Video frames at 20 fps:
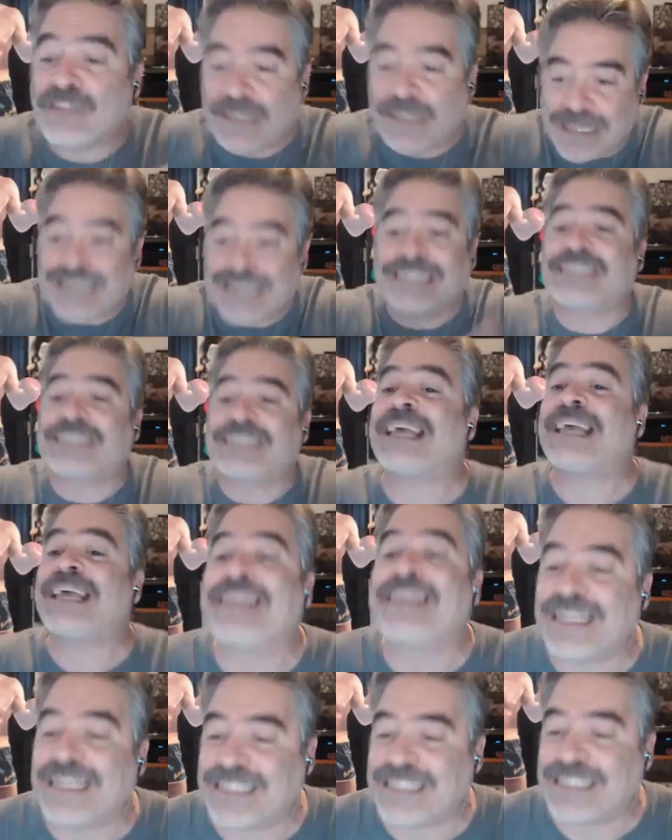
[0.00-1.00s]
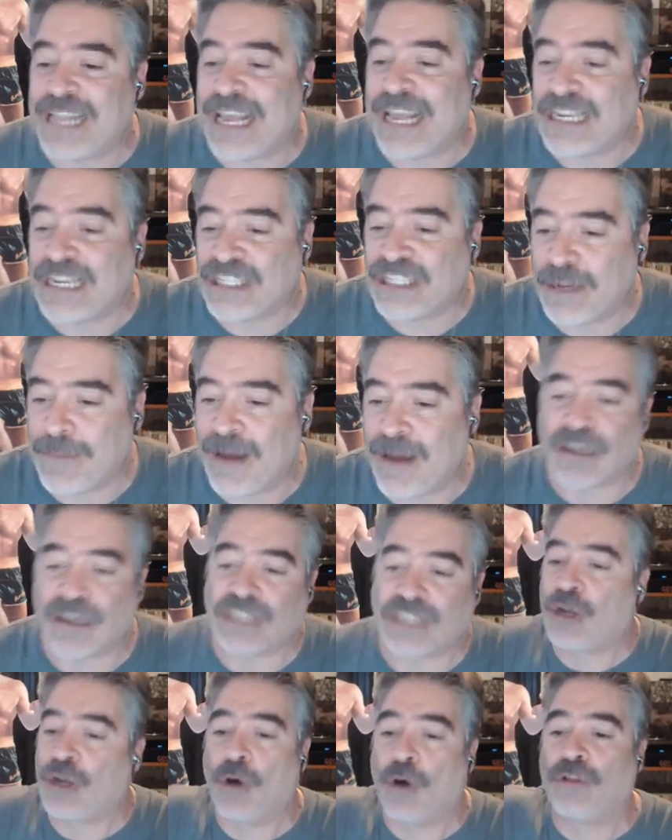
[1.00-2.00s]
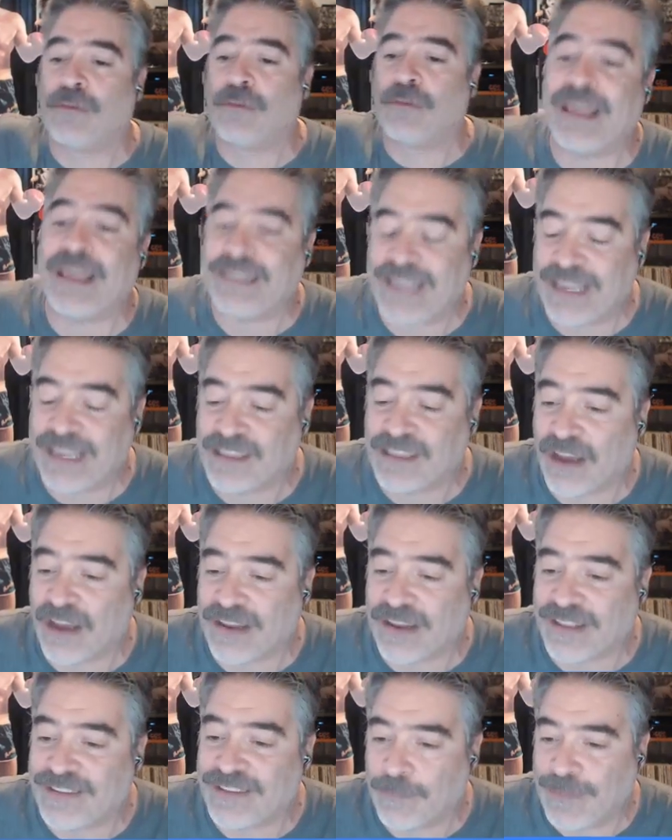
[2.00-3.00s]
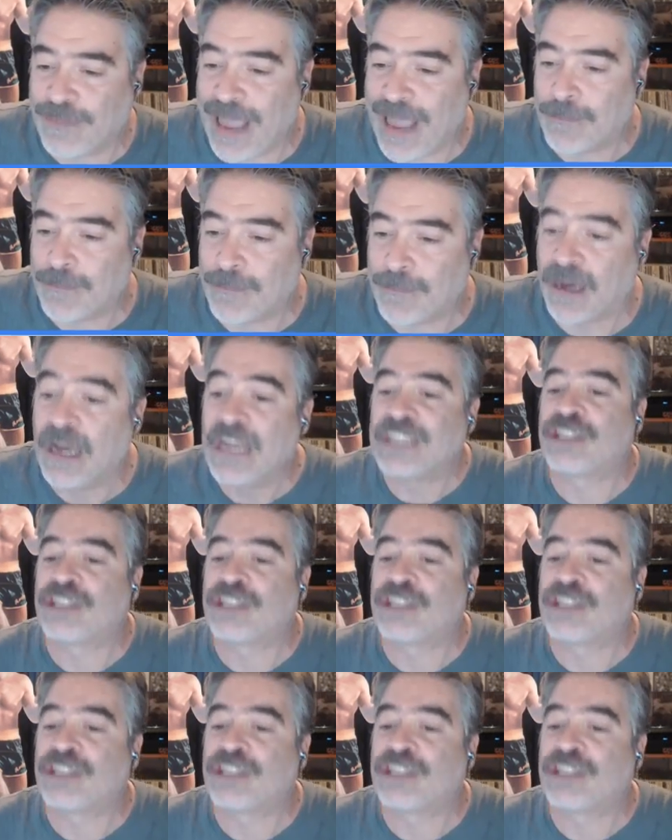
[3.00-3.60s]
Let's say Destination America told them that they're done in September.